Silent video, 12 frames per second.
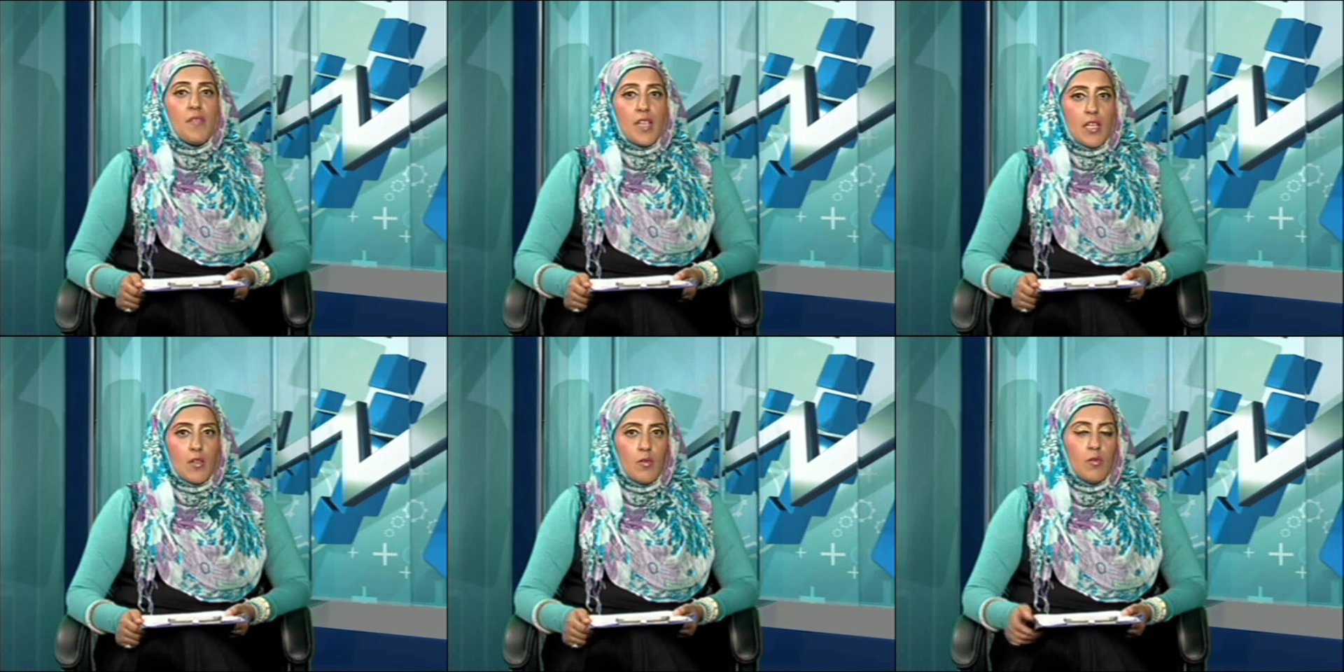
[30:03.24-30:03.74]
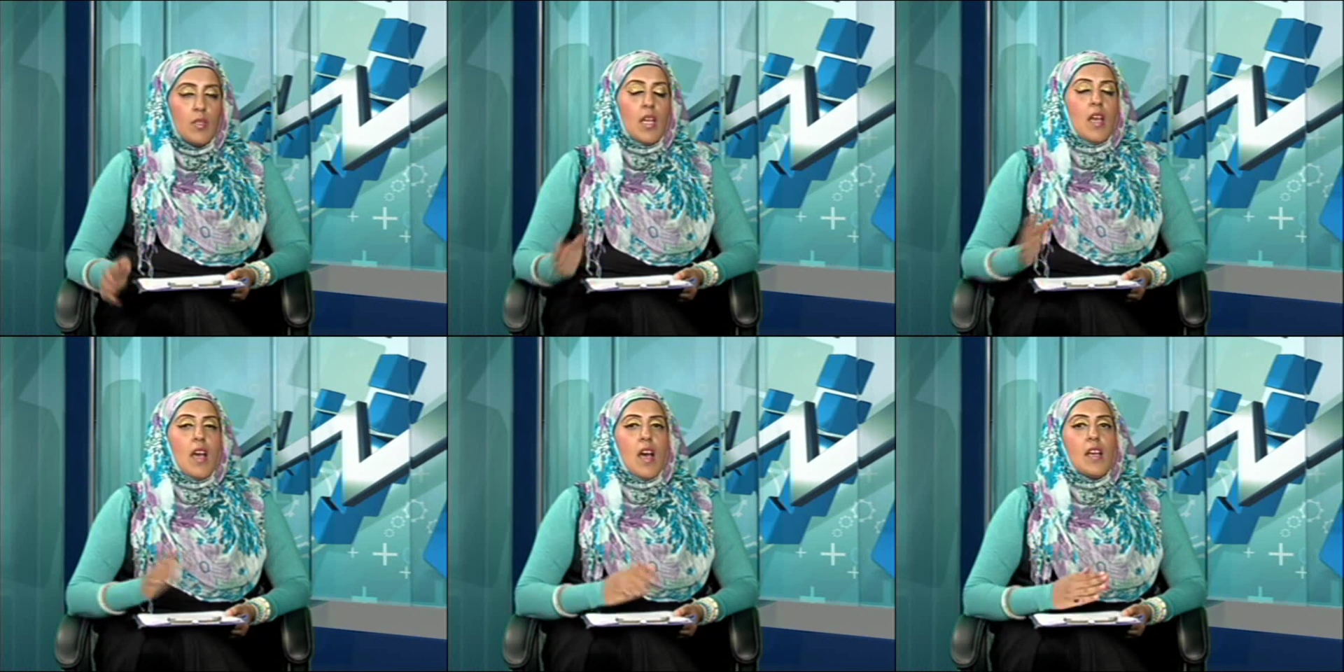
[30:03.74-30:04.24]
vehicle,
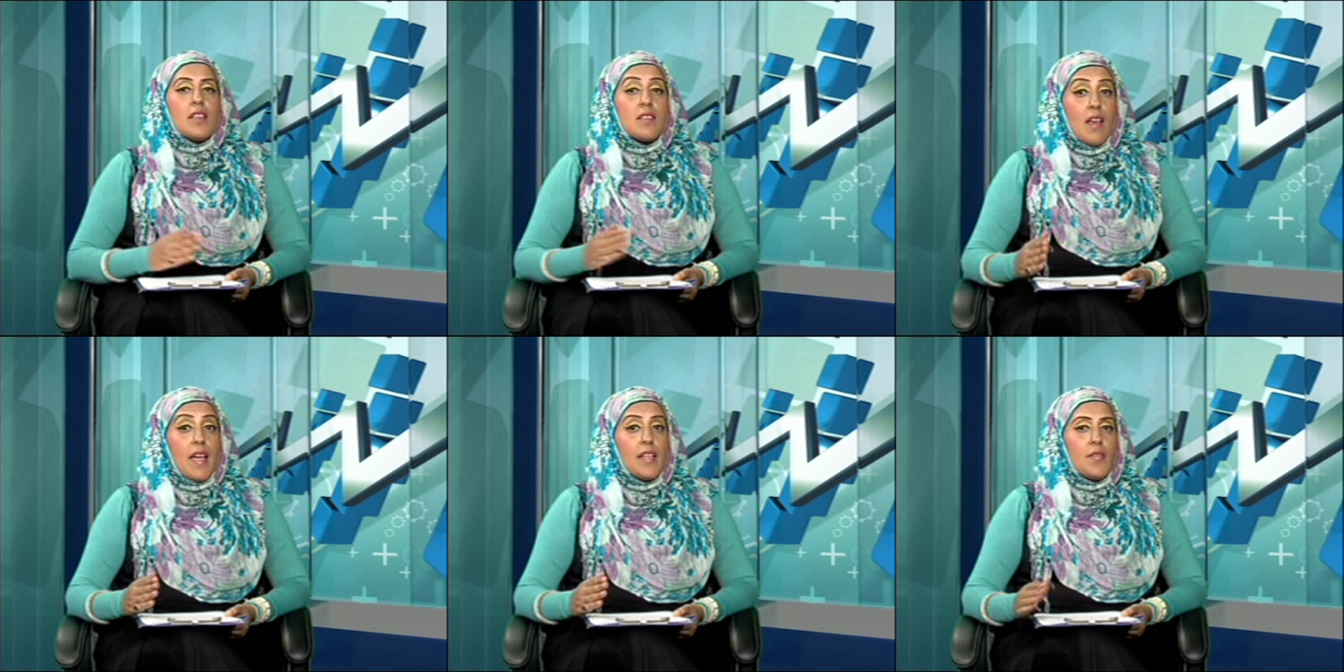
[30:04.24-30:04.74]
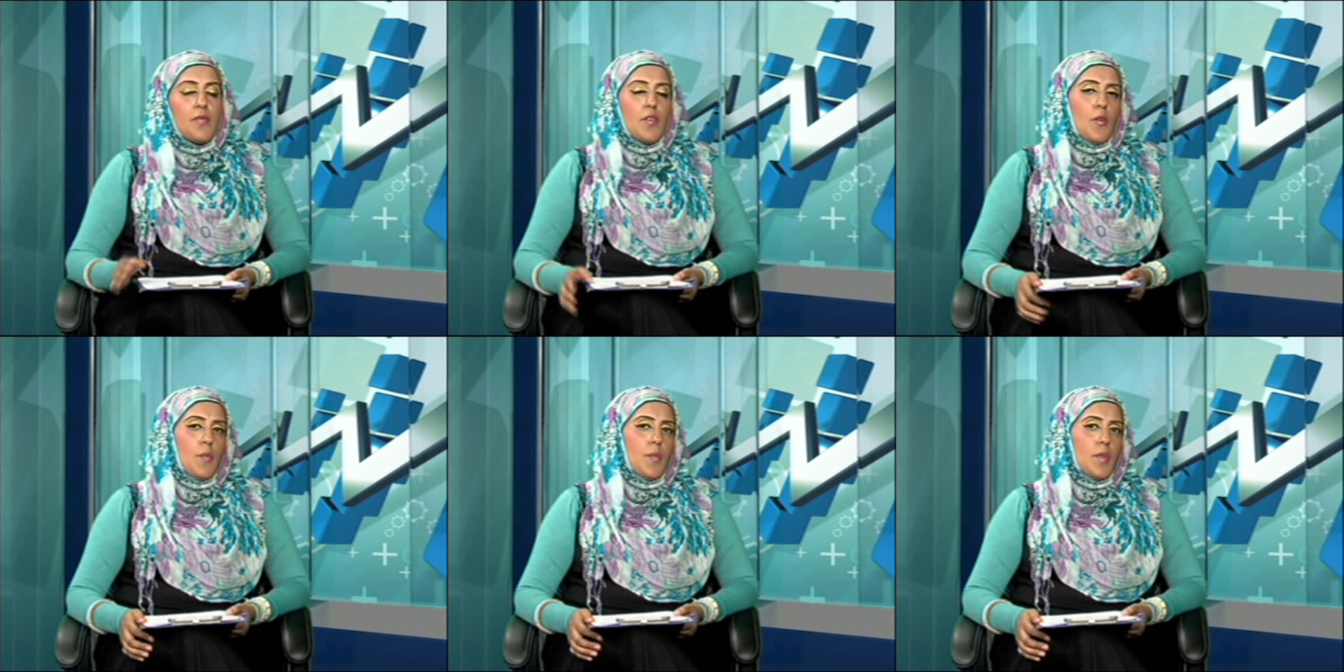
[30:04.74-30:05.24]
aside
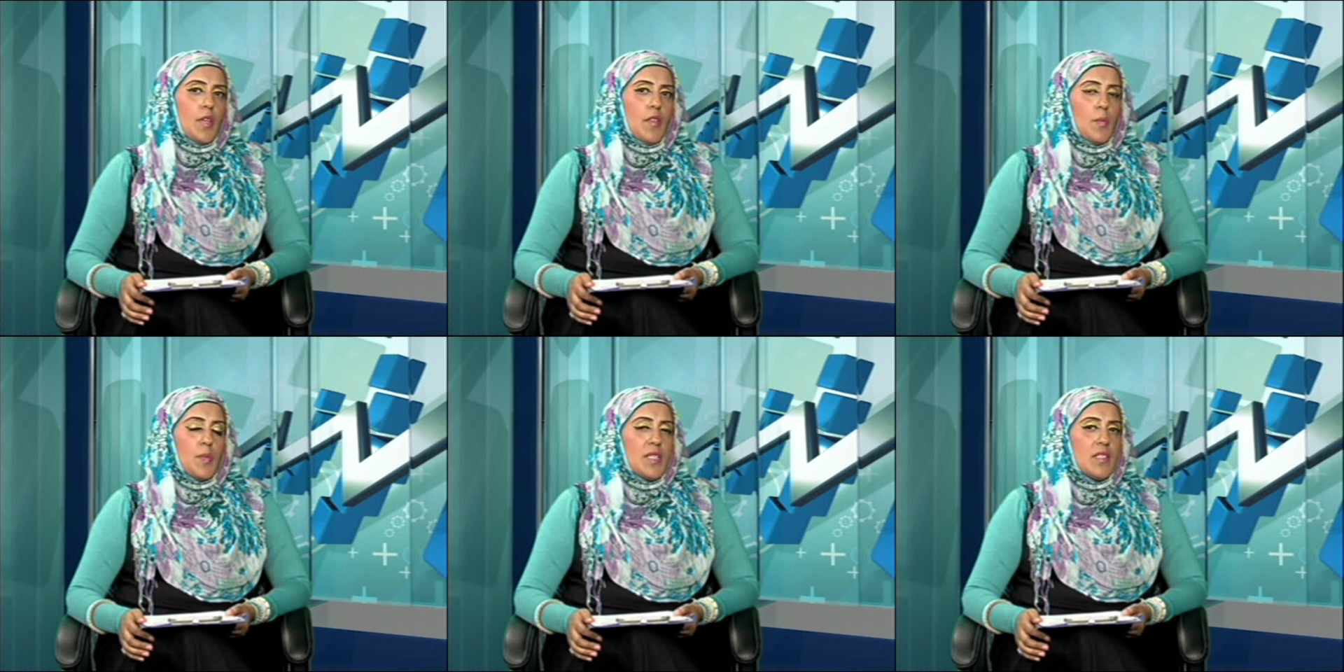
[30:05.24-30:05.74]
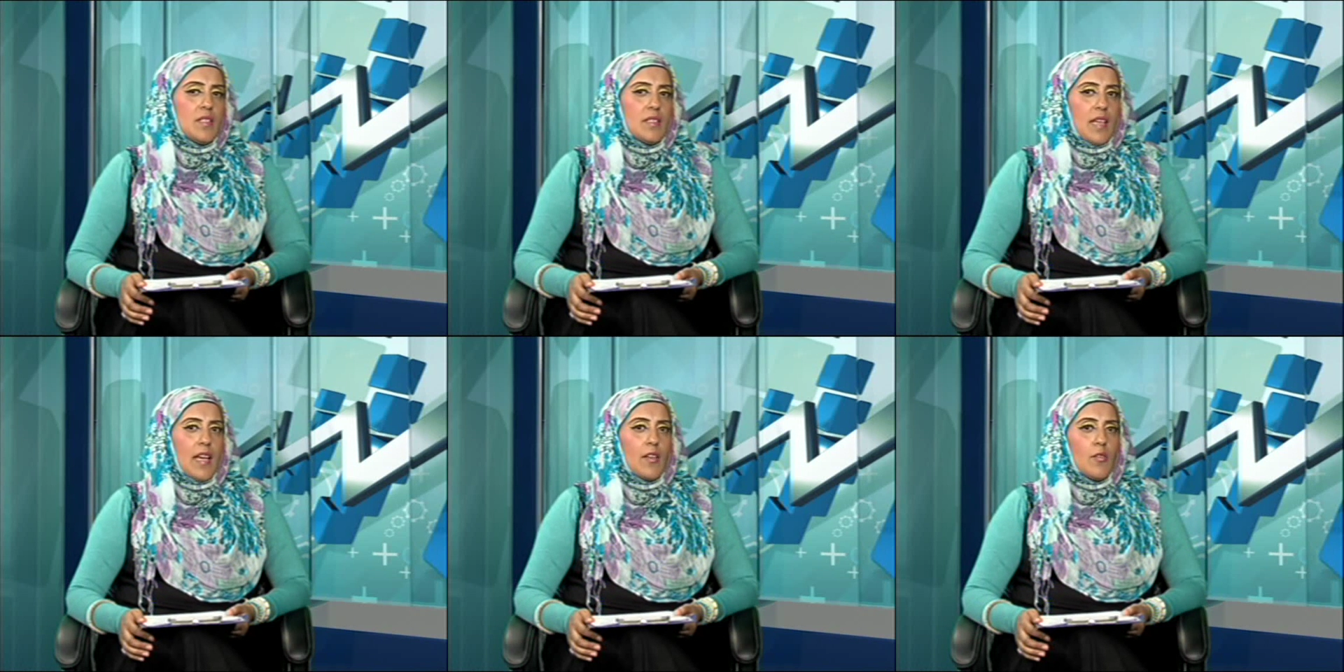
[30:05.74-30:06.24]
from, you know, the
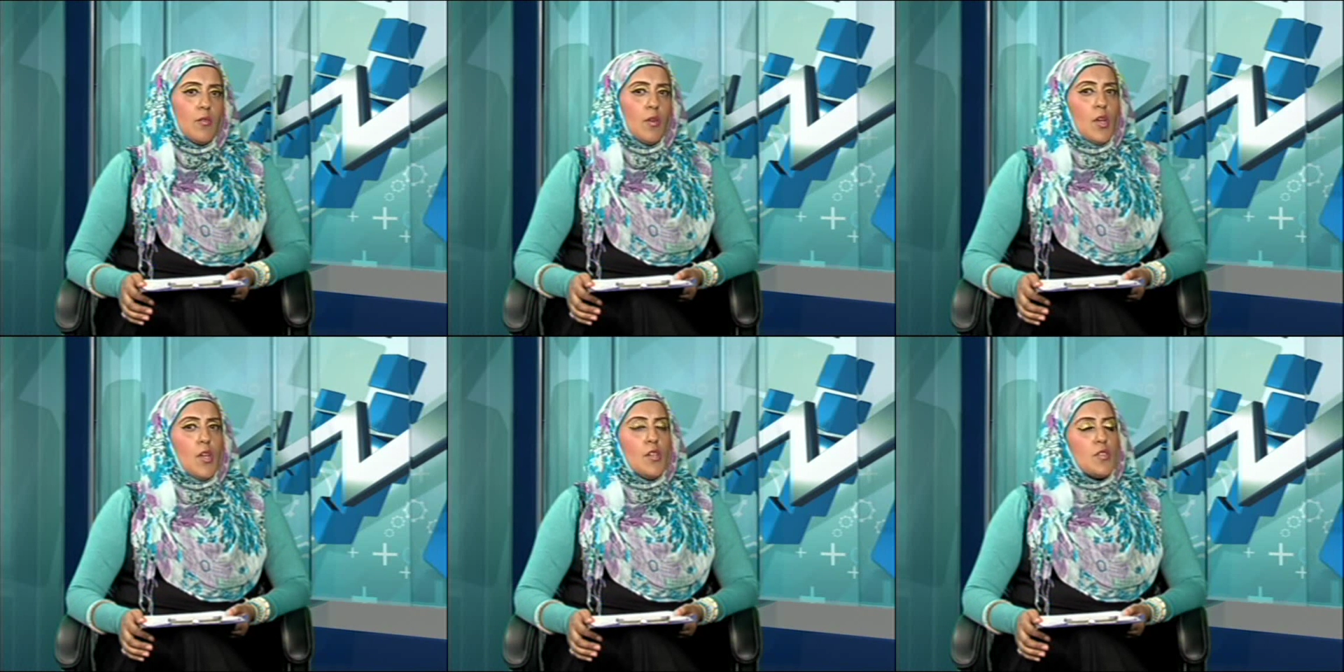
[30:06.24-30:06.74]
business angle.